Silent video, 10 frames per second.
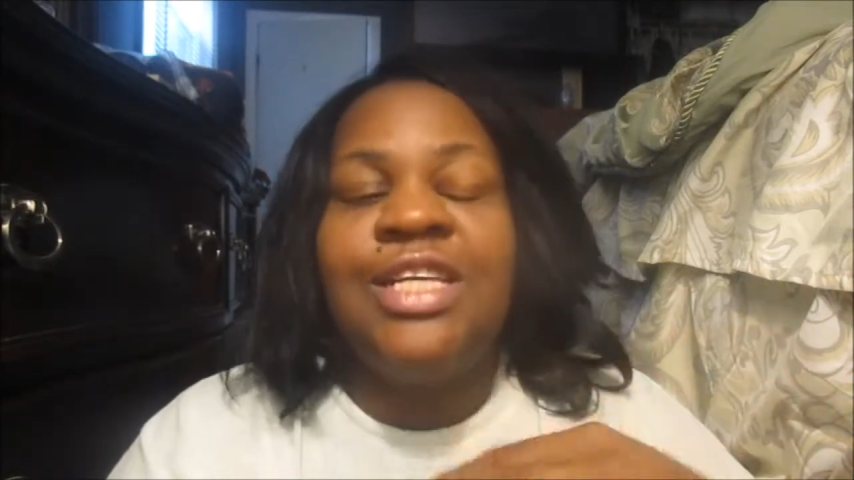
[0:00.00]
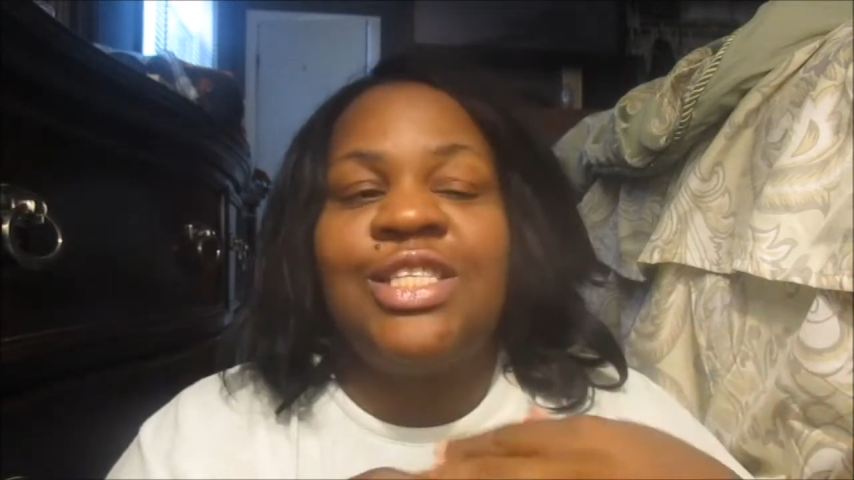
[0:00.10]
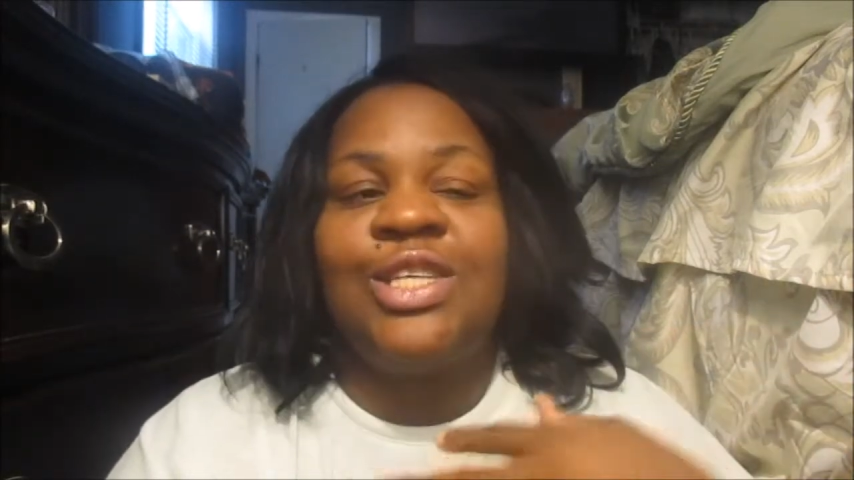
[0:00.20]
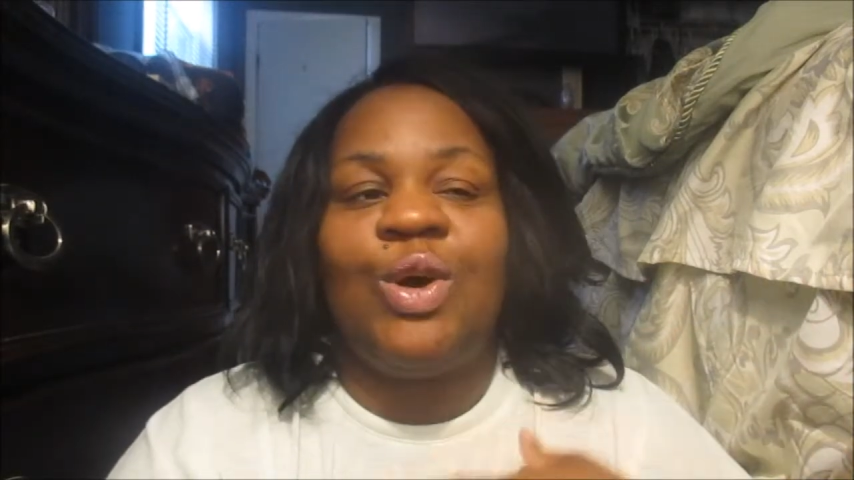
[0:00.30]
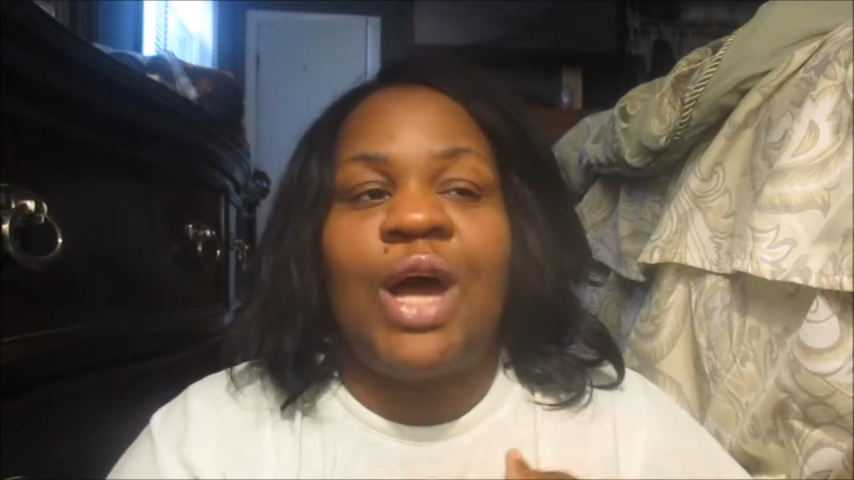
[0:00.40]

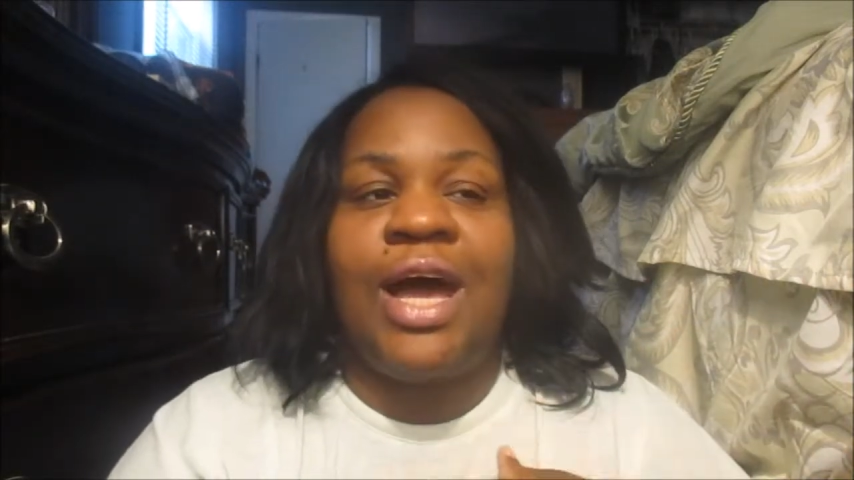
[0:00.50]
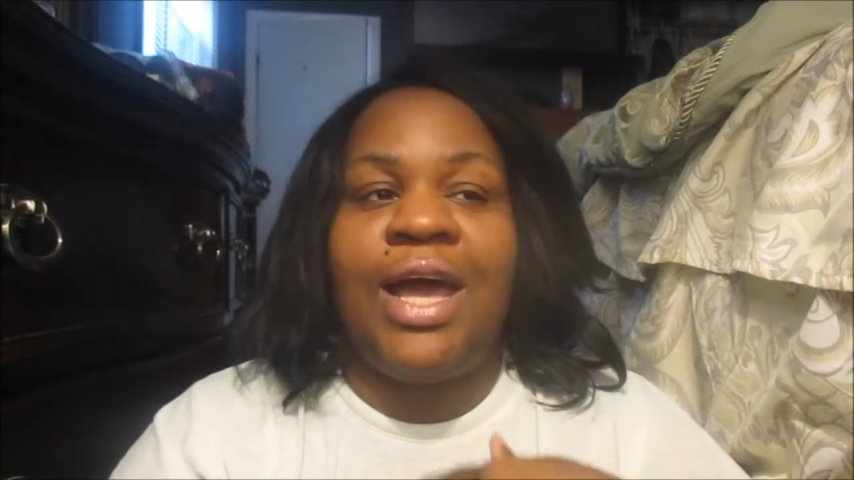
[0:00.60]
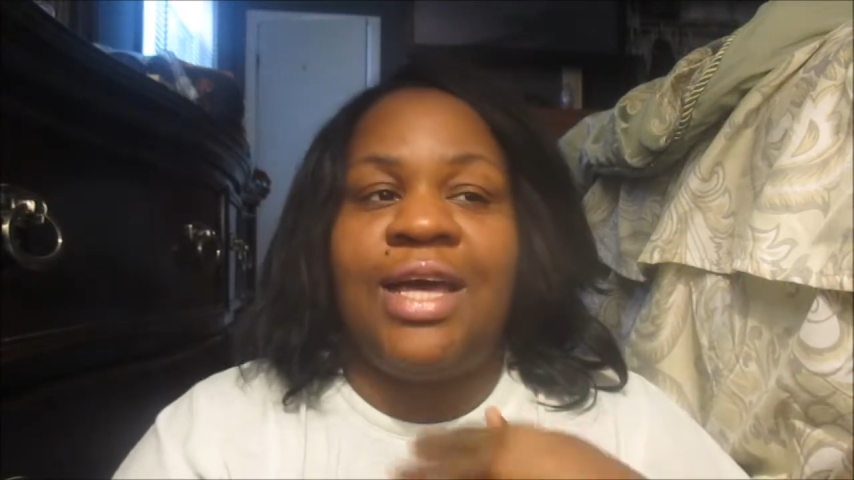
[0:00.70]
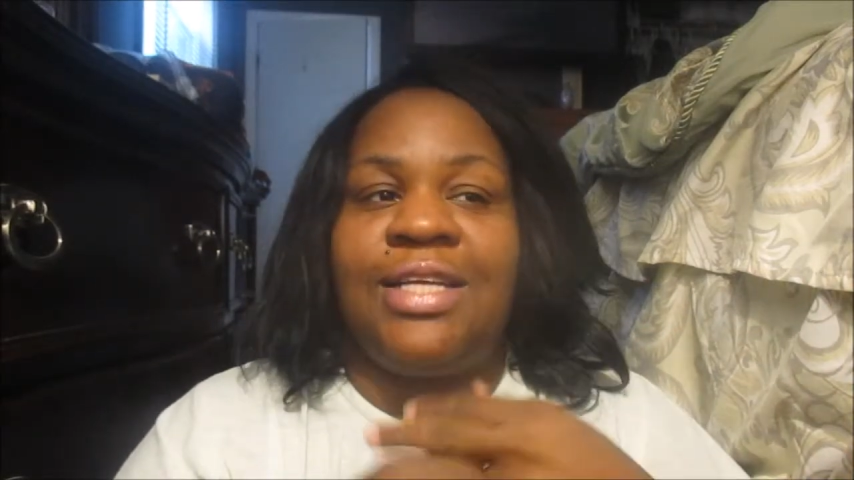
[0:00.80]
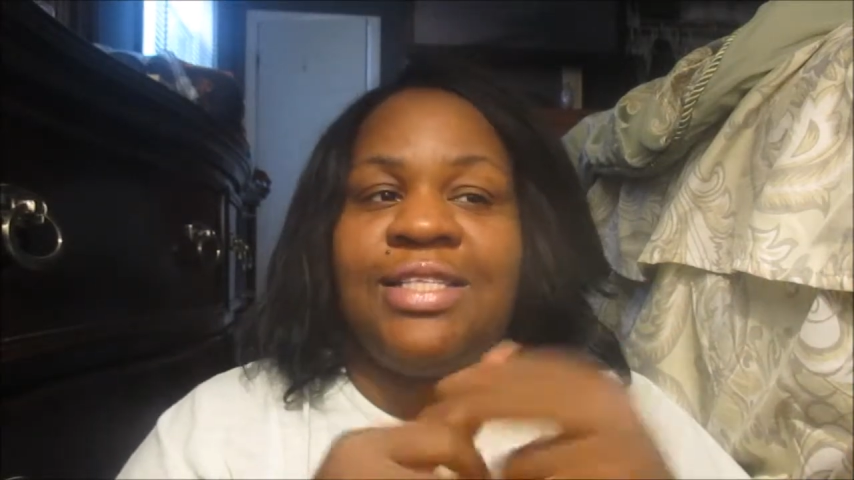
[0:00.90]
So I
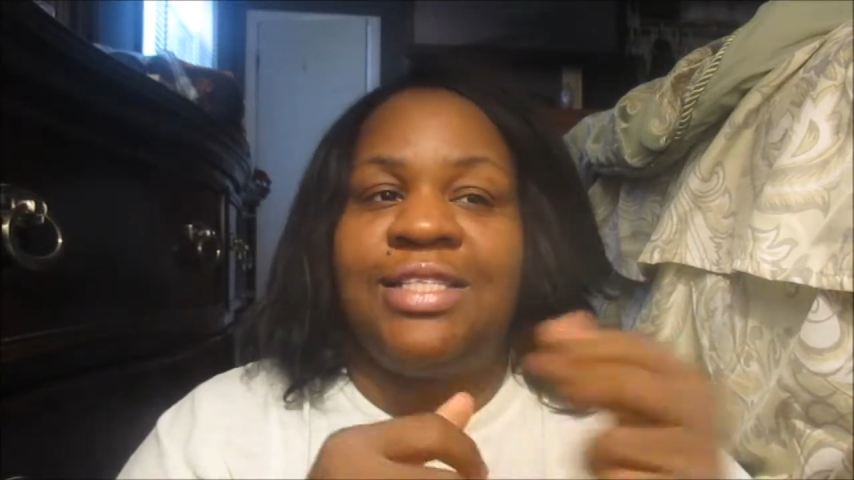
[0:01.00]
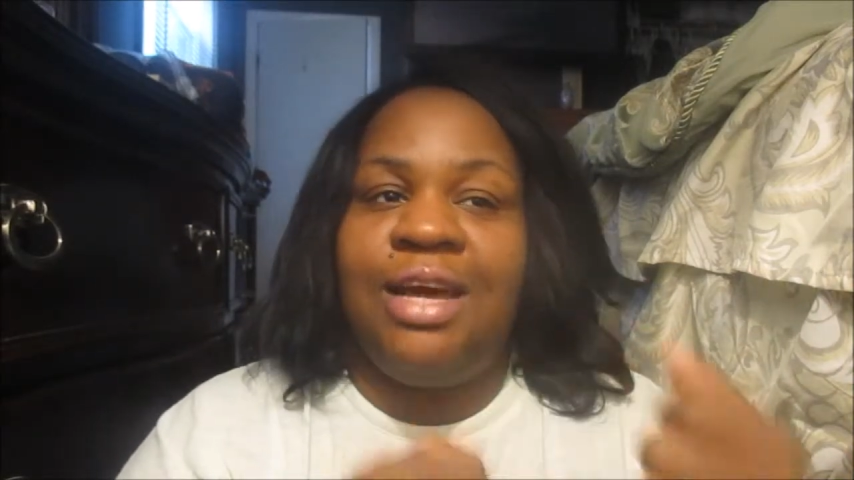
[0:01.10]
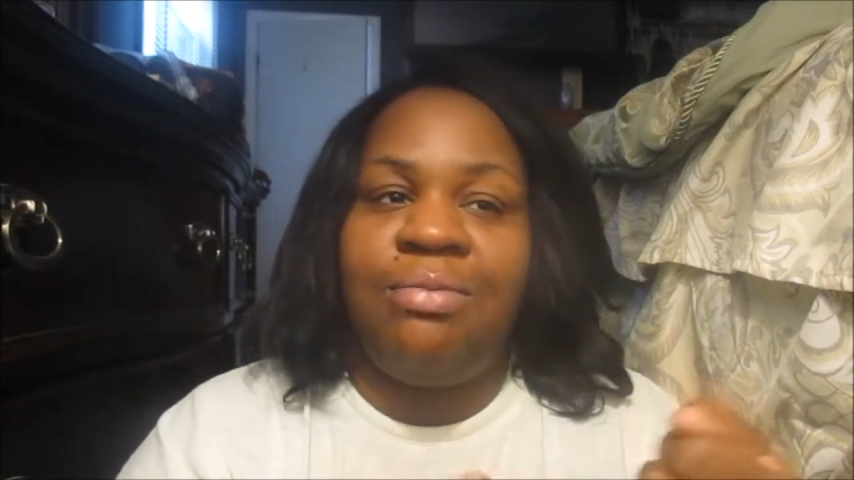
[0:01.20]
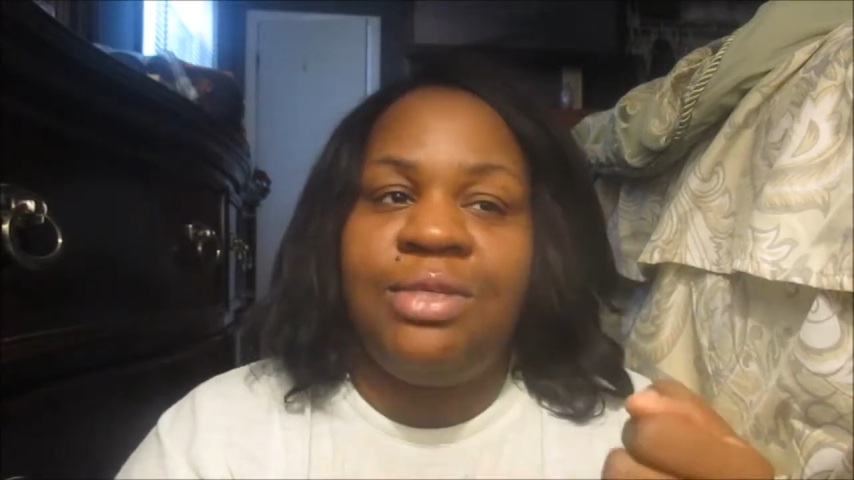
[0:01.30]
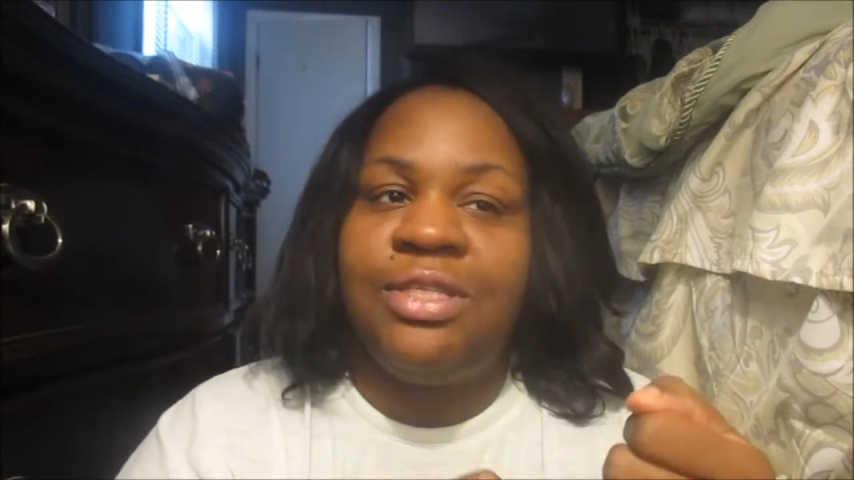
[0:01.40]
had
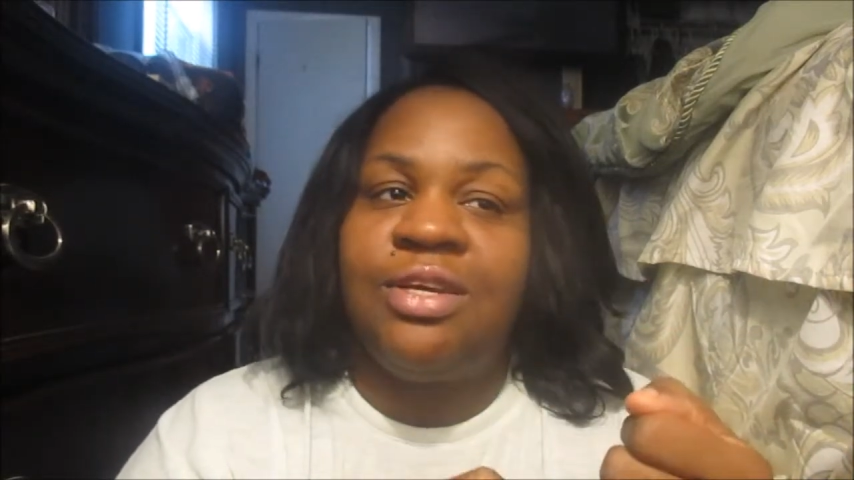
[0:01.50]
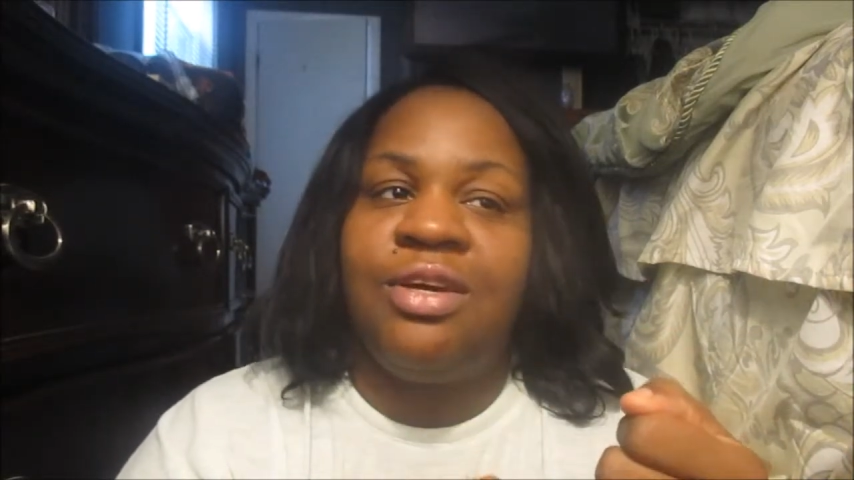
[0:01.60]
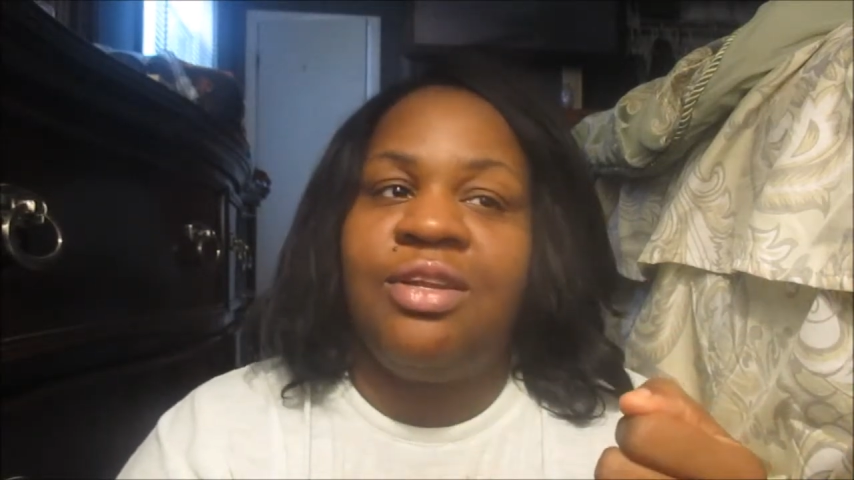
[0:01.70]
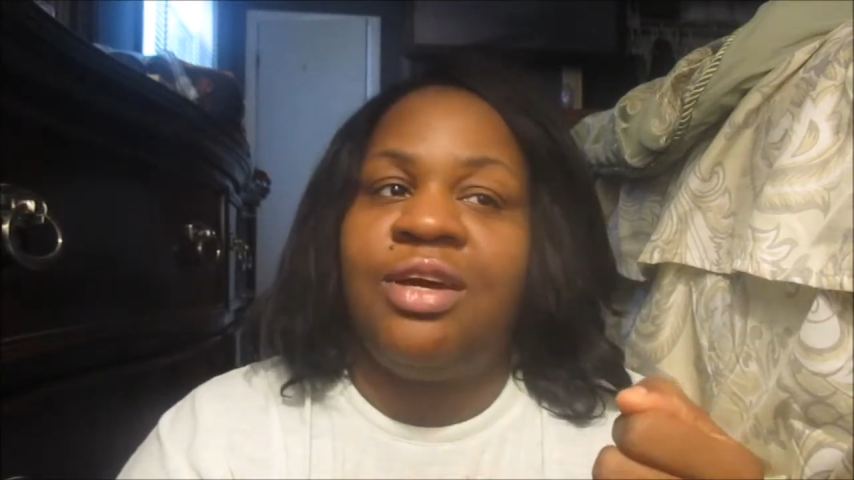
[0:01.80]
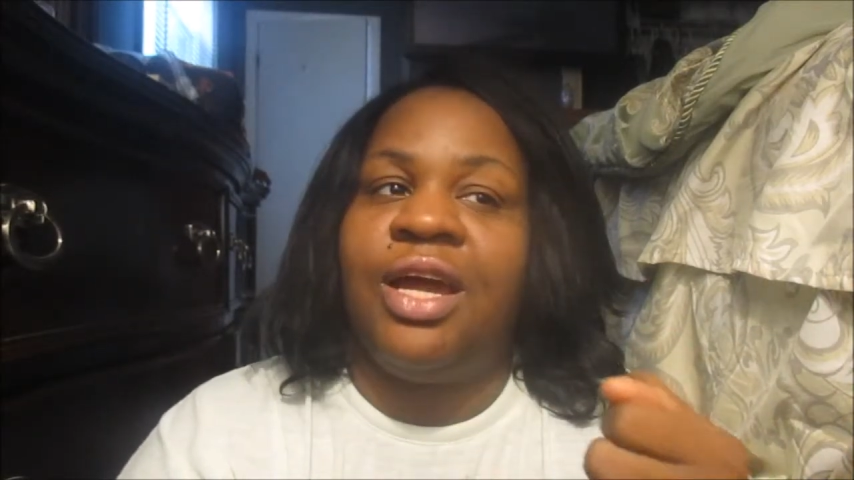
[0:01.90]
snapped this color